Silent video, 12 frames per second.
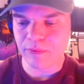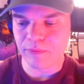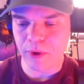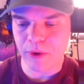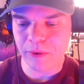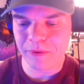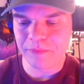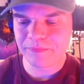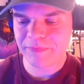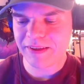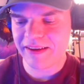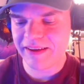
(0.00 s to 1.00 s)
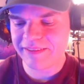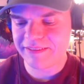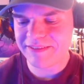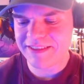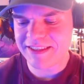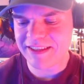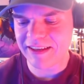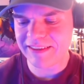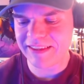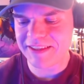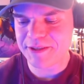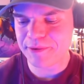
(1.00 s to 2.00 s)
Oh, I stuck
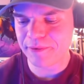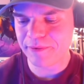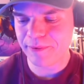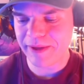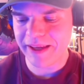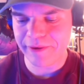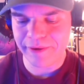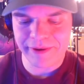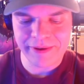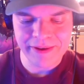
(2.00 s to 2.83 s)
these two together.